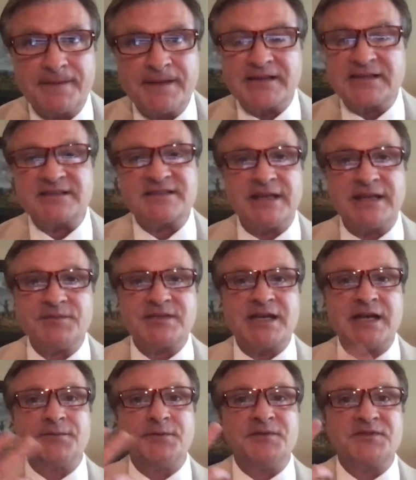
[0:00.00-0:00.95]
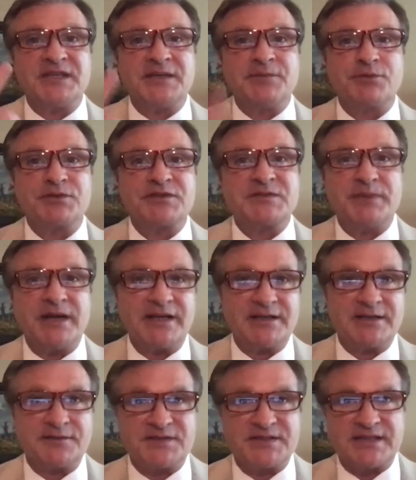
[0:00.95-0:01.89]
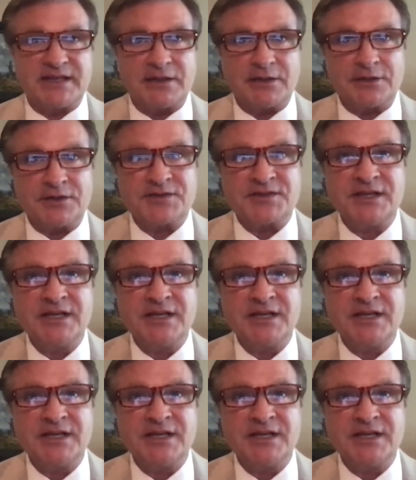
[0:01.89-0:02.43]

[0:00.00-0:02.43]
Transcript: At the same time, you've seen prospective sellers